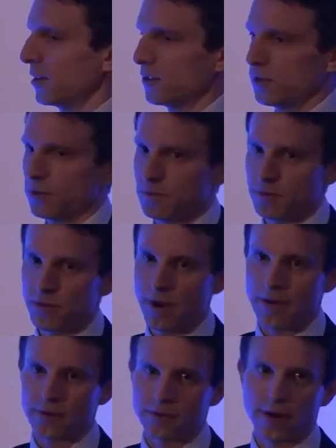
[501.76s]
that you
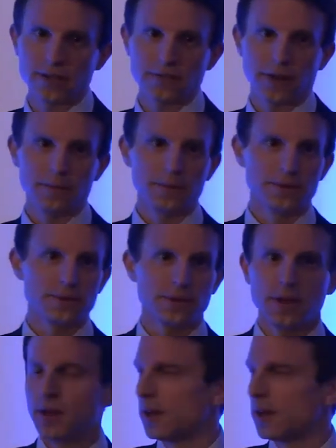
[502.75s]
have a great development